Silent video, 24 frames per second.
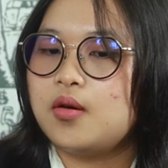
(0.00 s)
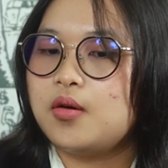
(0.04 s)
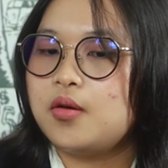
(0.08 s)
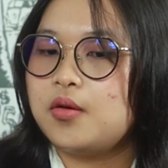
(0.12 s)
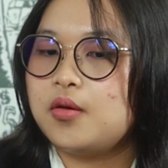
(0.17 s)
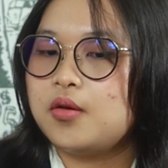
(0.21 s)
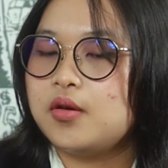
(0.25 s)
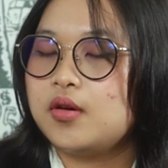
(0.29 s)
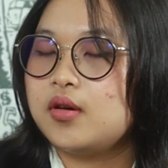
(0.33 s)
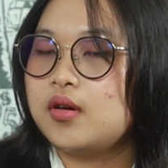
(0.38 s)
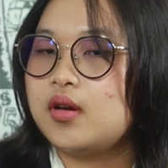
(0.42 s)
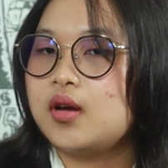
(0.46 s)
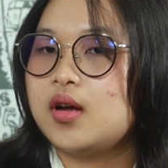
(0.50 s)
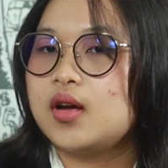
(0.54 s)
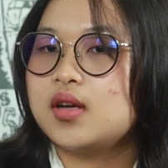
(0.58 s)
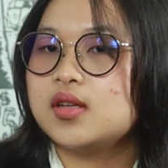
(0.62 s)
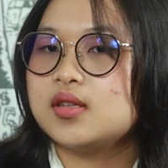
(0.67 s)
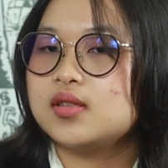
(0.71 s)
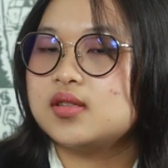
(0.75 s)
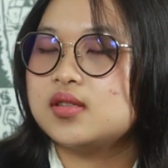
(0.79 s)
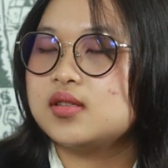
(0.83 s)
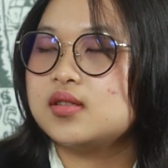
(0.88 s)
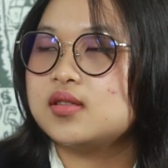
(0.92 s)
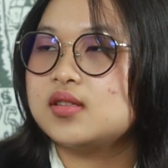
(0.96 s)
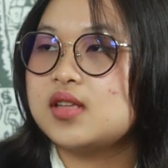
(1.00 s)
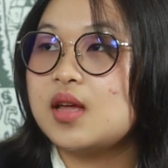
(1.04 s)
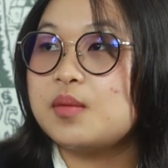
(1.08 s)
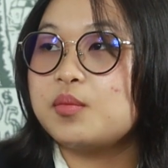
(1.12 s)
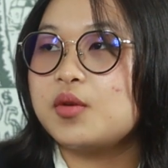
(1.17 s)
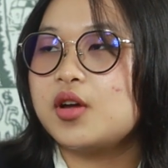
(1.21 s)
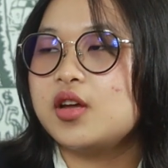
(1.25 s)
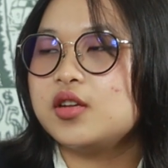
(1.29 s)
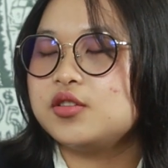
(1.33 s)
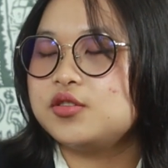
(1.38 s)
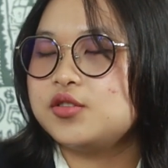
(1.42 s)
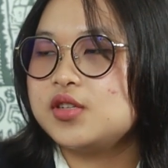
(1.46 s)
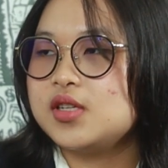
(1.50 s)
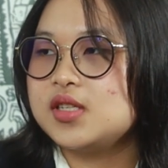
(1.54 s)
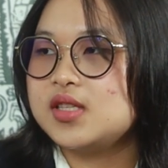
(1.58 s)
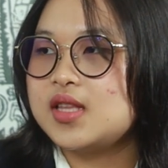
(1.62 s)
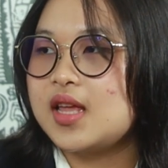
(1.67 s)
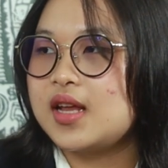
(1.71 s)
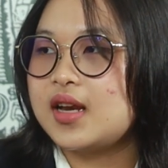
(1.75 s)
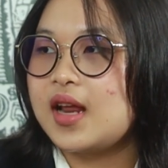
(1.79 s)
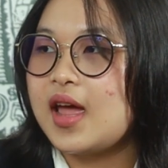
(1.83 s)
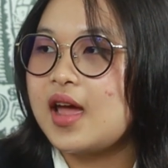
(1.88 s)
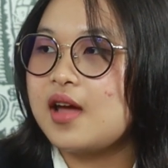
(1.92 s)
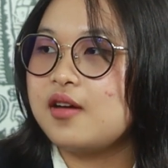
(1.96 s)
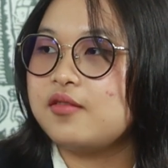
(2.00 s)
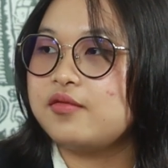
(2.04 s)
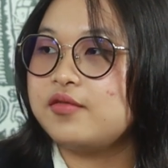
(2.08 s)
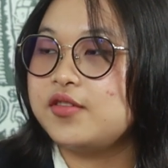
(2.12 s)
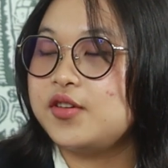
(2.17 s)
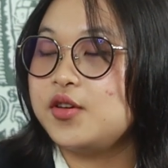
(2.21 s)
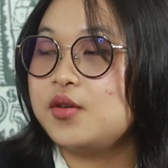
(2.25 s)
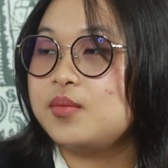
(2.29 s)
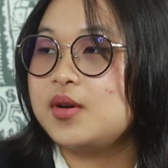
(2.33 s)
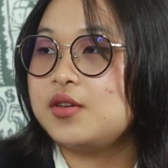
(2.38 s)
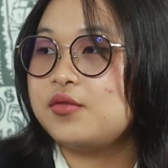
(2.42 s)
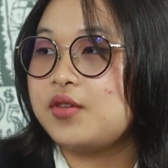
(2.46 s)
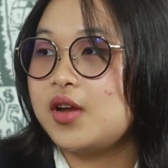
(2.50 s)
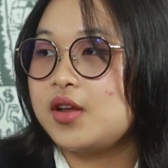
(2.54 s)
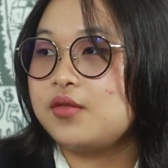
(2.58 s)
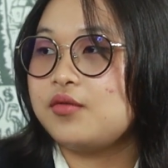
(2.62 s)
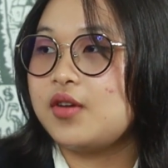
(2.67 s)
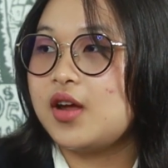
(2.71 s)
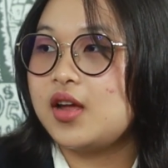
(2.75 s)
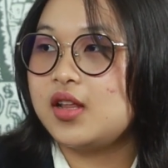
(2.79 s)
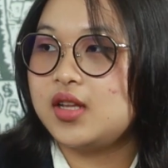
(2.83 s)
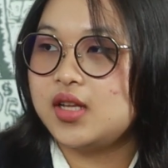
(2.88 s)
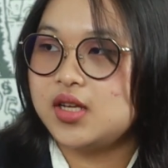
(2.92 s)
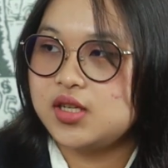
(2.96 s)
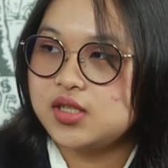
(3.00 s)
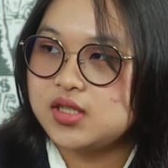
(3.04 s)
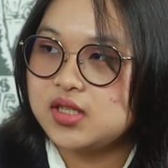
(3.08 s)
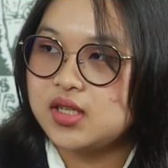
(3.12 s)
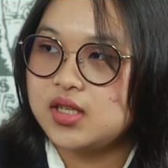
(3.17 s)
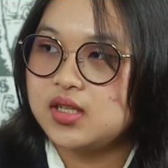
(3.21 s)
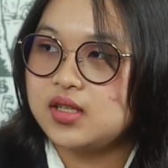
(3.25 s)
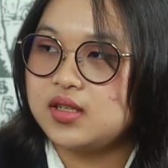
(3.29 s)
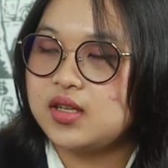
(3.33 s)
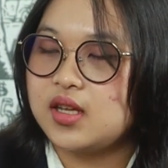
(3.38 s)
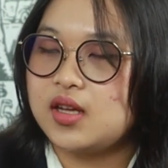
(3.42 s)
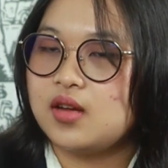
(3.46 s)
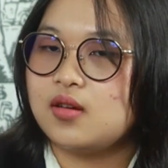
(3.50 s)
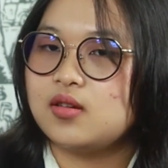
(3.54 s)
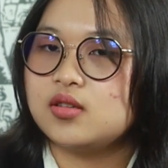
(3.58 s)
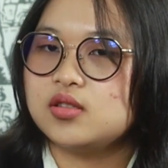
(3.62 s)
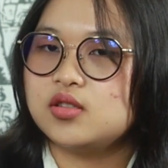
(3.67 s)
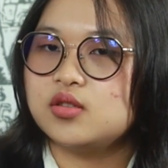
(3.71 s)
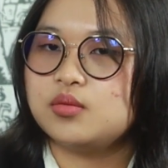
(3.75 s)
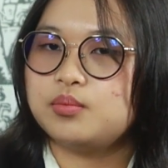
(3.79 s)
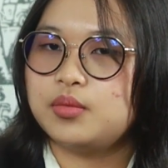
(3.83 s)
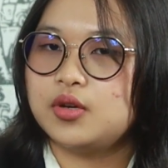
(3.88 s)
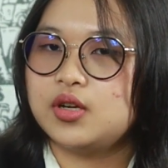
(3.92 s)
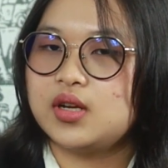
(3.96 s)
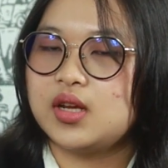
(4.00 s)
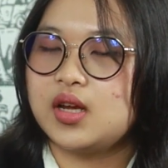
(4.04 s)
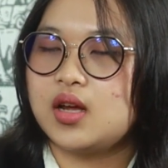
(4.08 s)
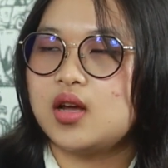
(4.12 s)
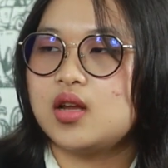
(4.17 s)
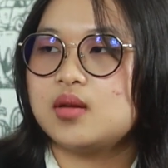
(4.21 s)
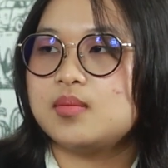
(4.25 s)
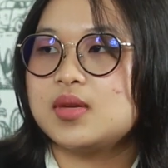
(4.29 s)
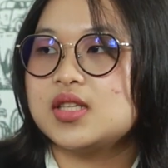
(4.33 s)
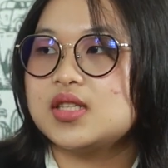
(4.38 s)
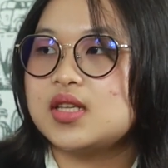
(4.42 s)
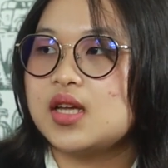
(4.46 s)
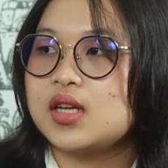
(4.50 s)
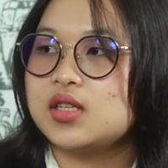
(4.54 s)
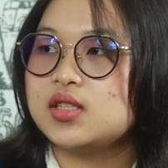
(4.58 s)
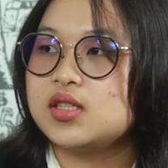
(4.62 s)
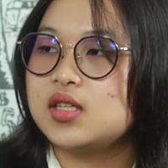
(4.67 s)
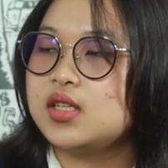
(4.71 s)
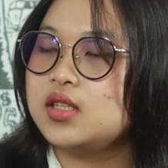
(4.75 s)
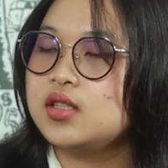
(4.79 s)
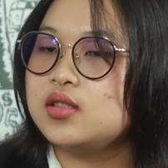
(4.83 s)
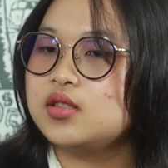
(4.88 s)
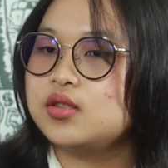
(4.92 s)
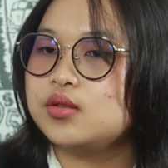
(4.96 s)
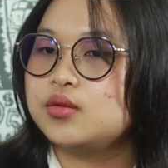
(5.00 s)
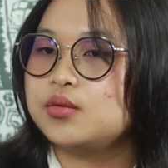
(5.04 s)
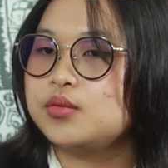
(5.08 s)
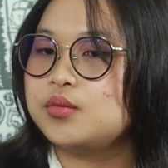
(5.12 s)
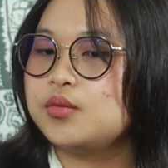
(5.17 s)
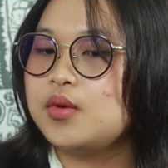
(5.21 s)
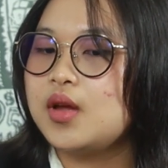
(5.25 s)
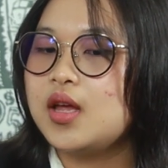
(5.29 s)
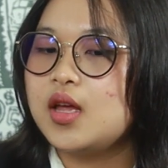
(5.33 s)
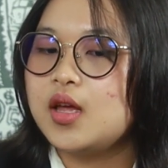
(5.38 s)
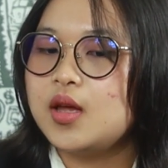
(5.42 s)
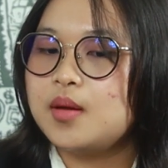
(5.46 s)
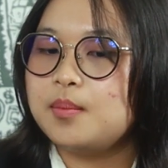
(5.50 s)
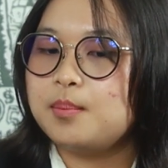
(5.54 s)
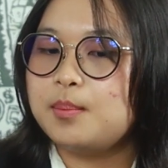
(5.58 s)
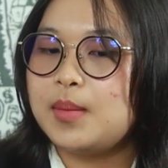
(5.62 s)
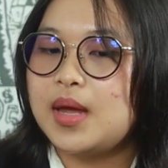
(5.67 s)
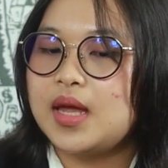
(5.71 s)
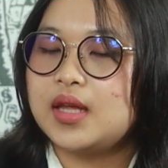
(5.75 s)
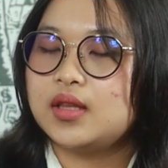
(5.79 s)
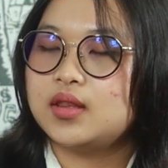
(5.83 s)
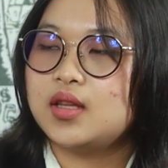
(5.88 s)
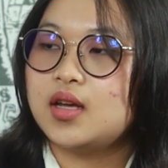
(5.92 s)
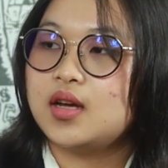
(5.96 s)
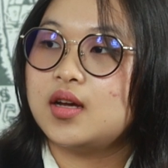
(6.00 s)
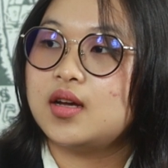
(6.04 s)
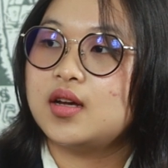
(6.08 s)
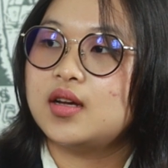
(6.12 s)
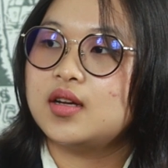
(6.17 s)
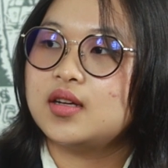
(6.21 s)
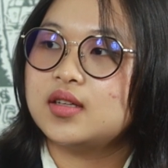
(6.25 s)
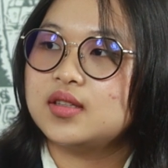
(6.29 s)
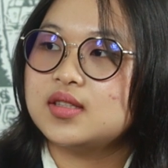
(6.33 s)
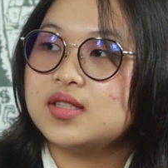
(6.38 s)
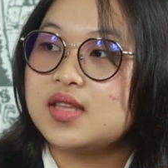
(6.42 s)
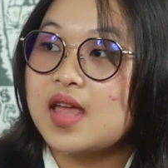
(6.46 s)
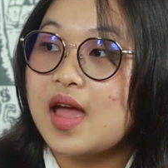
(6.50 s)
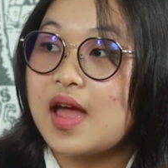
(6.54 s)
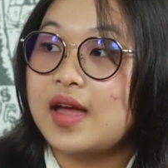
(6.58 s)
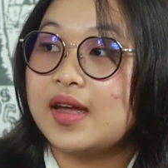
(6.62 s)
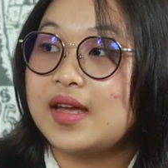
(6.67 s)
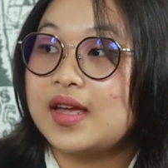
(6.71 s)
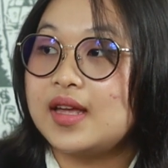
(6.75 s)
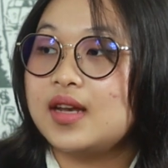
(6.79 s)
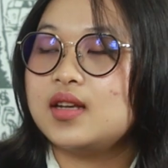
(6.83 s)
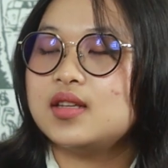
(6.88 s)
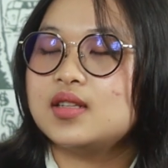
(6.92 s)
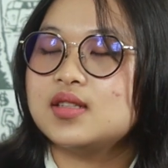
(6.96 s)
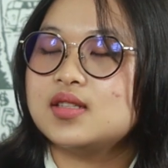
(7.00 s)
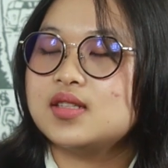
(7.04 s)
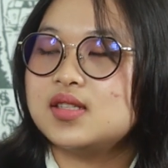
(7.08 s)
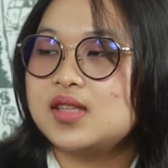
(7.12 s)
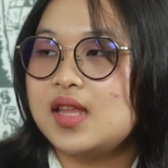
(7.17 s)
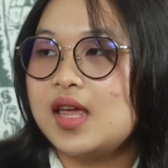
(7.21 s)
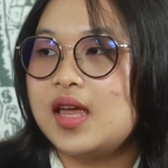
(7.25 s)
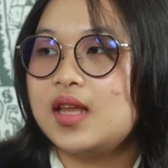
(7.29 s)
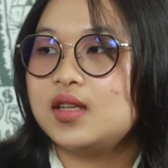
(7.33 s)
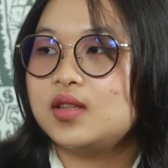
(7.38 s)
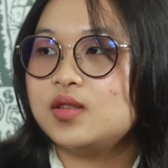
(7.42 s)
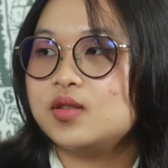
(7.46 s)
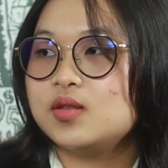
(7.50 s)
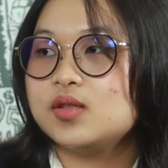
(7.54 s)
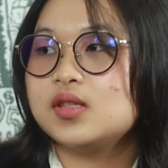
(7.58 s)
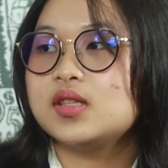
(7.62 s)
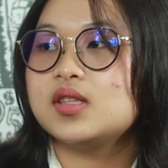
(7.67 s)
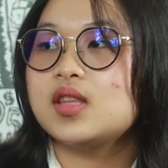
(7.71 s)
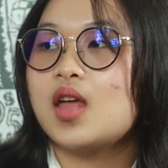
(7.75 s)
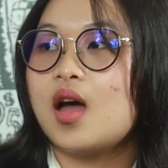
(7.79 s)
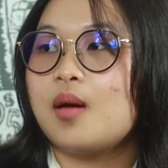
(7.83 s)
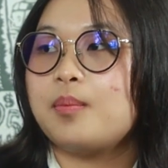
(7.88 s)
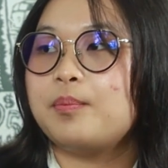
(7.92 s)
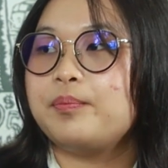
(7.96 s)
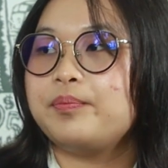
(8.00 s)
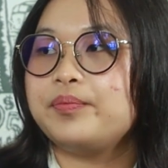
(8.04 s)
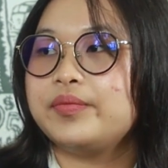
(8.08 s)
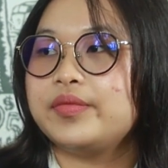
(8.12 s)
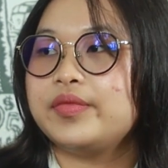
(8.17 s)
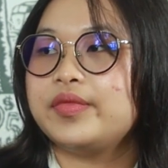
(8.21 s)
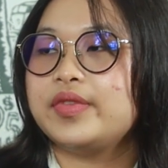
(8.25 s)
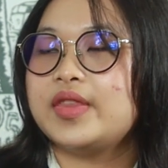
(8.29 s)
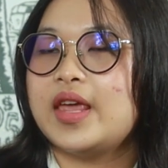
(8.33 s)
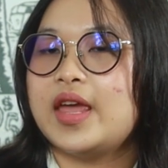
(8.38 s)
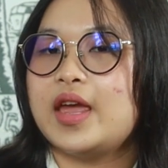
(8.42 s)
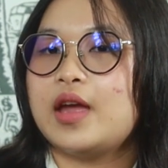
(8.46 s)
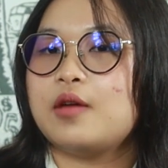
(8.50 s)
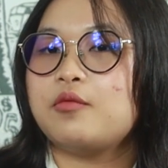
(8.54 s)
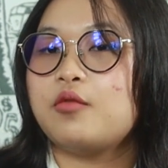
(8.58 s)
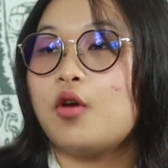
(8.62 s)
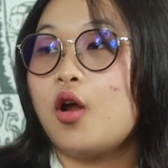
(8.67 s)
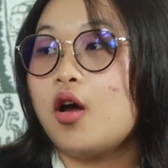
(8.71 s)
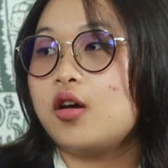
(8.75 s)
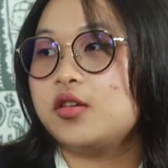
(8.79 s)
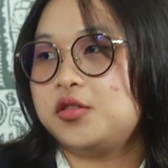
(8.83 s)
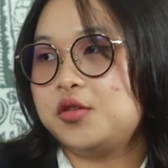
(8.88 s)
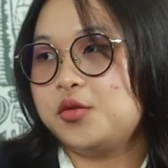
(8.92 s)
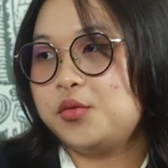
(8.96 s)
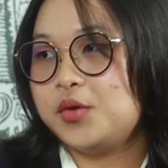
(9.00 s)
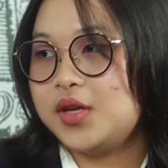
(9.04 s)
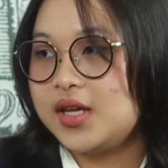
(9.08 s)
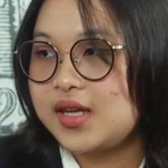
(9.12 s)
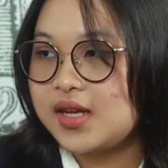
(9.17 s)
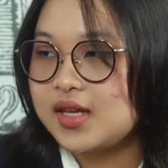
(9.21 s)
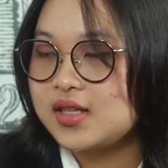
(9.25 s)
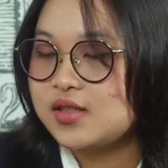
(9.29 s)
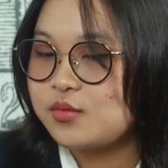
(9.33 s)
or some countries that have human right violation, they also put economic sanction to make the target state to stop their wrongdoing